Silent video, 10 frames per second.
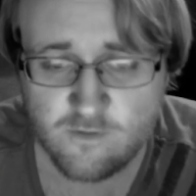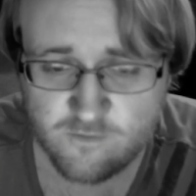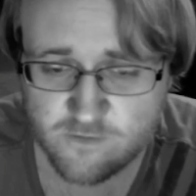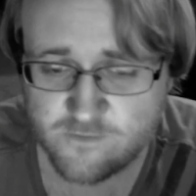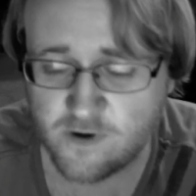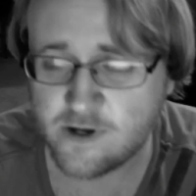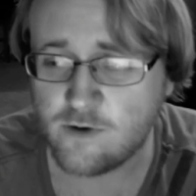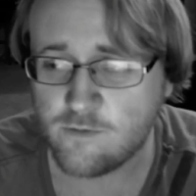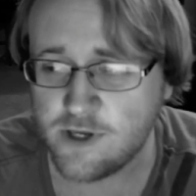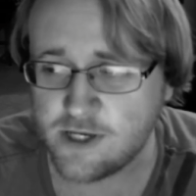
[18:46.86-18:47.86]
for
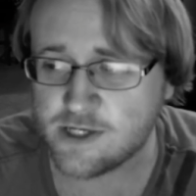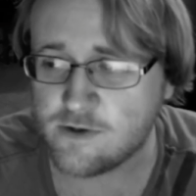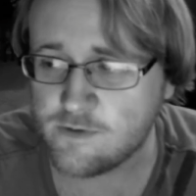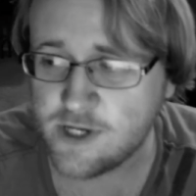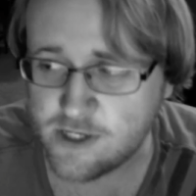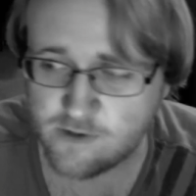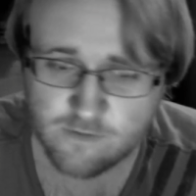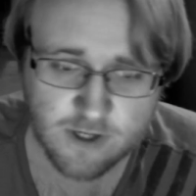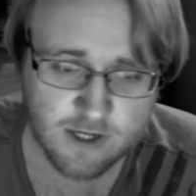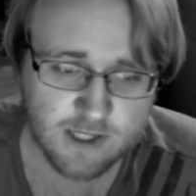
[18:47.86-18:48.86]
fucking weeks and weeks
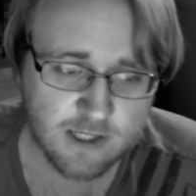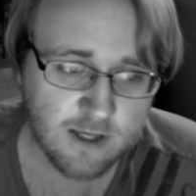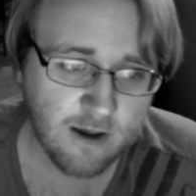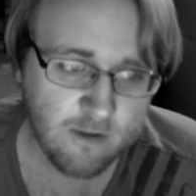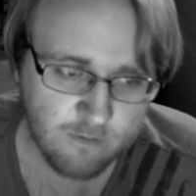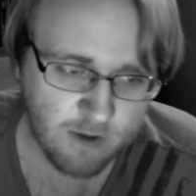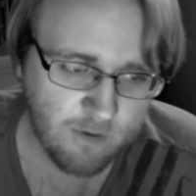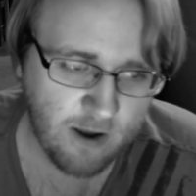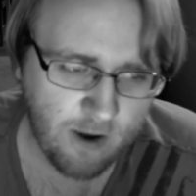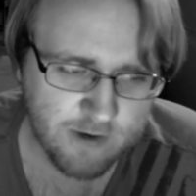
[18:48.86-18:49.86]
and weeks, he's telling me
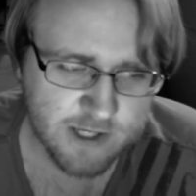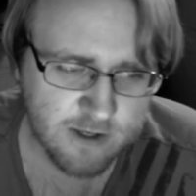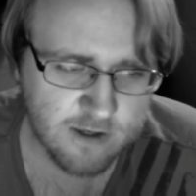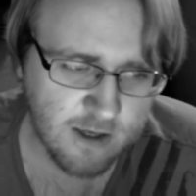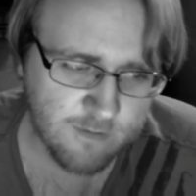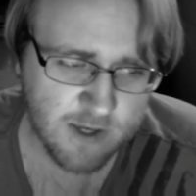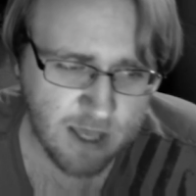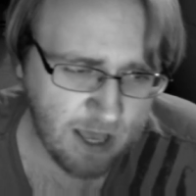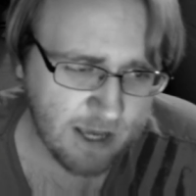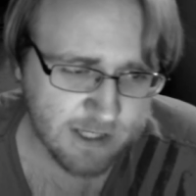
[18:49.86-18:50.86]
about how he's gonna get
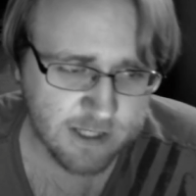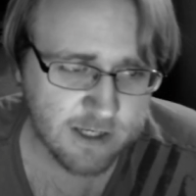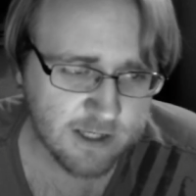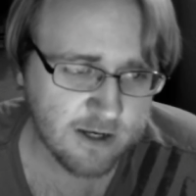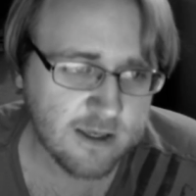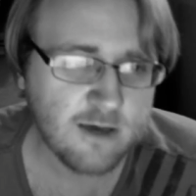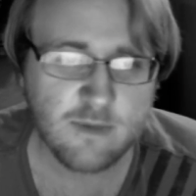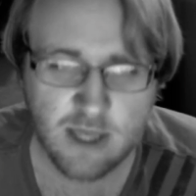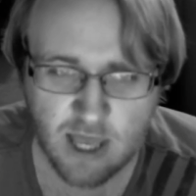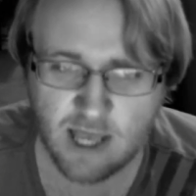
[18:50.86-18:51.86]
me acid. He's gonna get
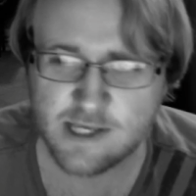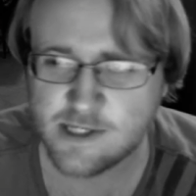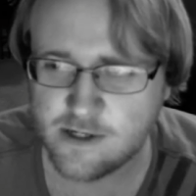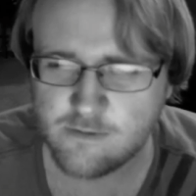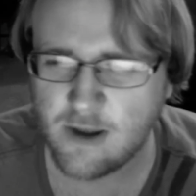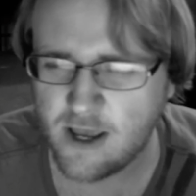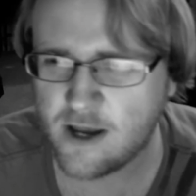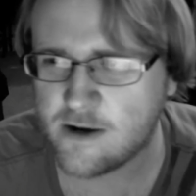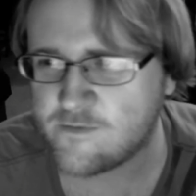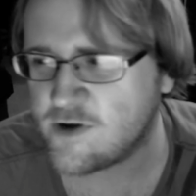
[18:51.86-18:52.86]
me acid,
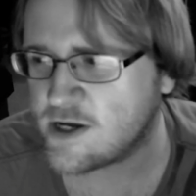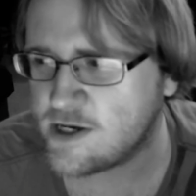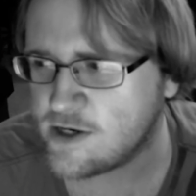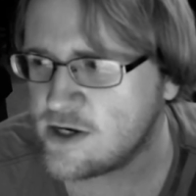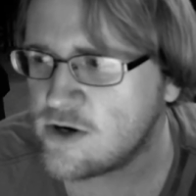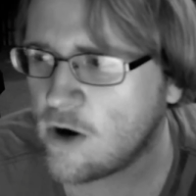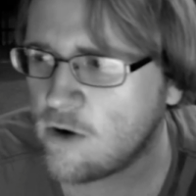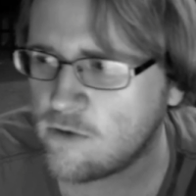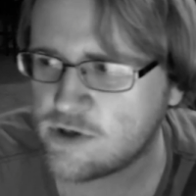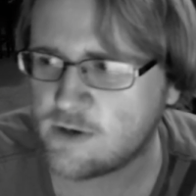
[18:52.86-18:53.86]
man.
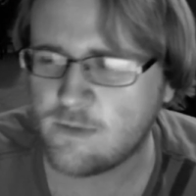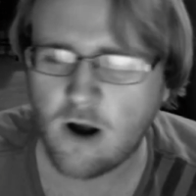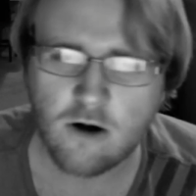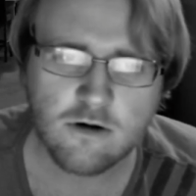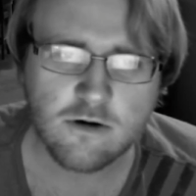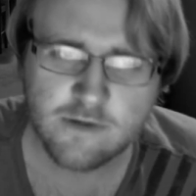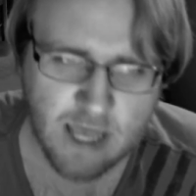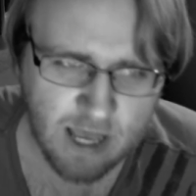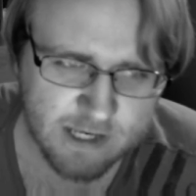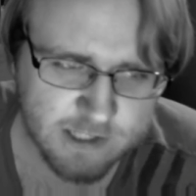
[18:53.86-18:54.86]
Fucking tomorrow
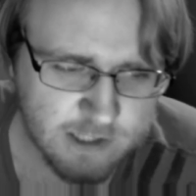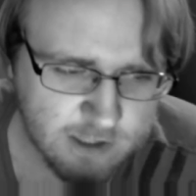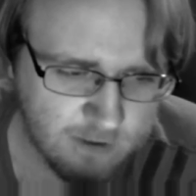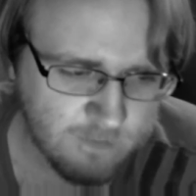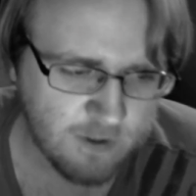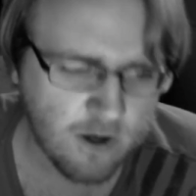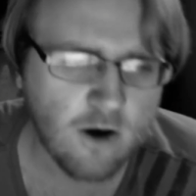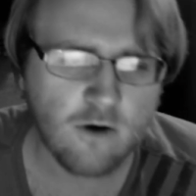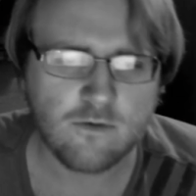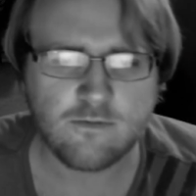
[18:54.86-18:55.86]
the acid's coming.
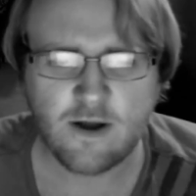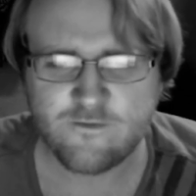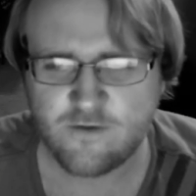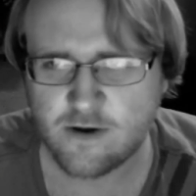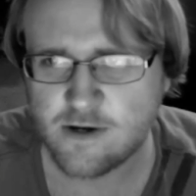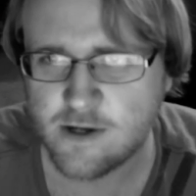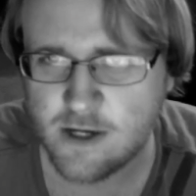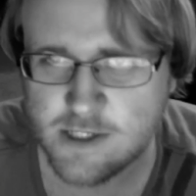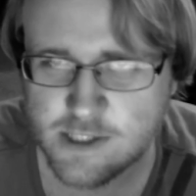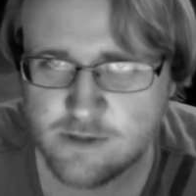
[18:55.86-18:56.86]
Oh, my fucking
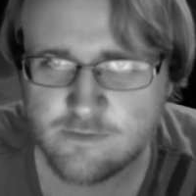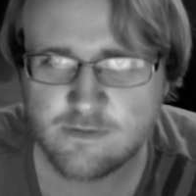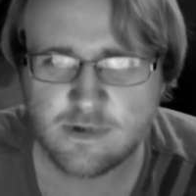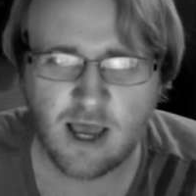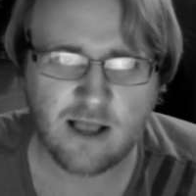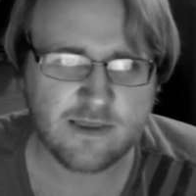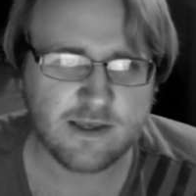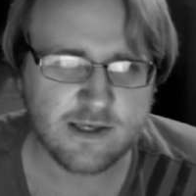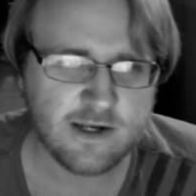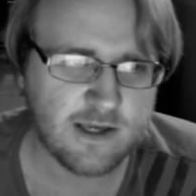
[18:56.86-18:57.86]
cousin
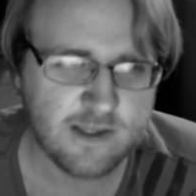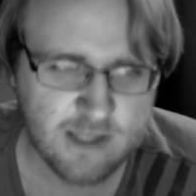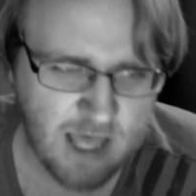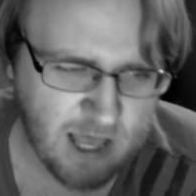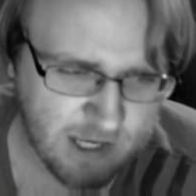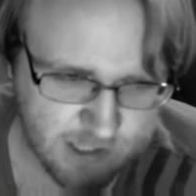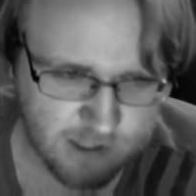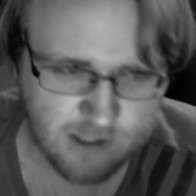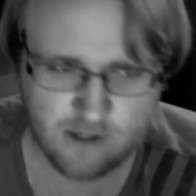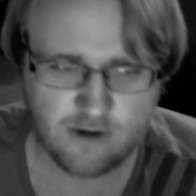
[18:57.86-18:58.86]
is gonna get the
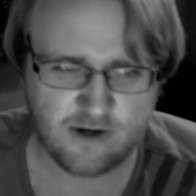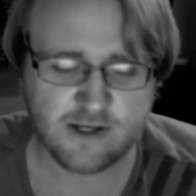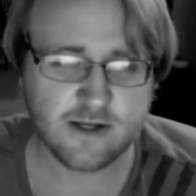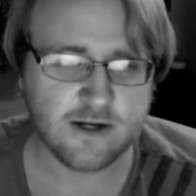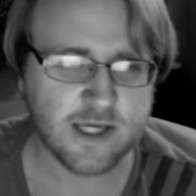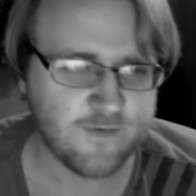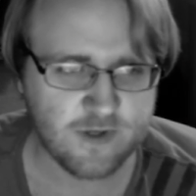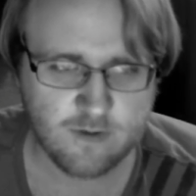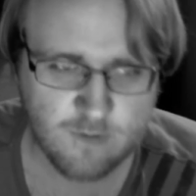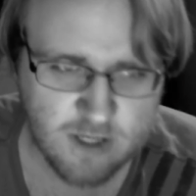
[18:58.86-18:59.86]
acid, and then he's gonna give
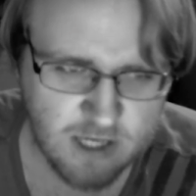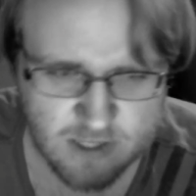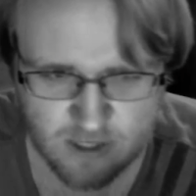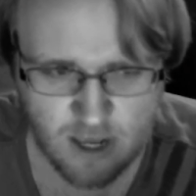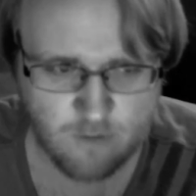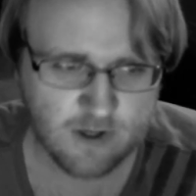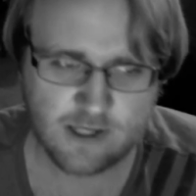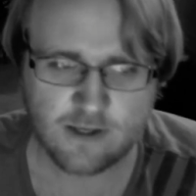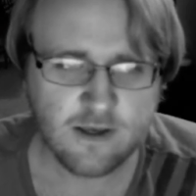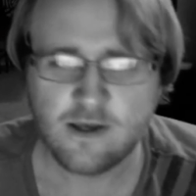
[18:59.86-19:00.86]
it to me, and then I'm
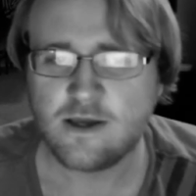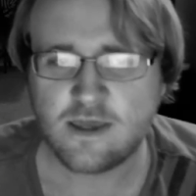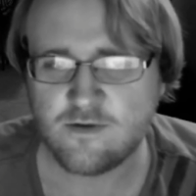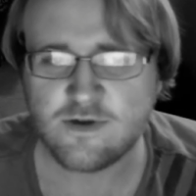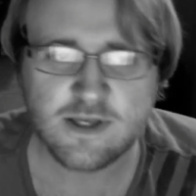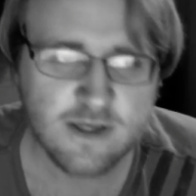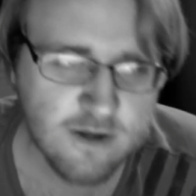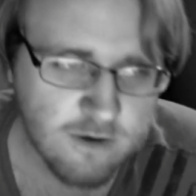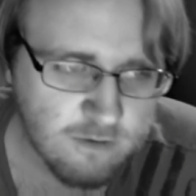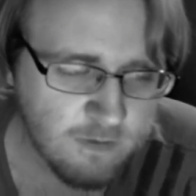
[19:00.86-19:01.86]
gonna give it to
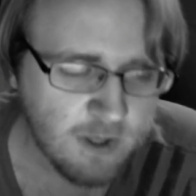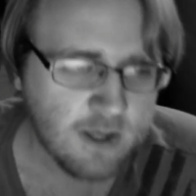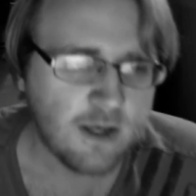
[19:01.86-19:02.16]
you,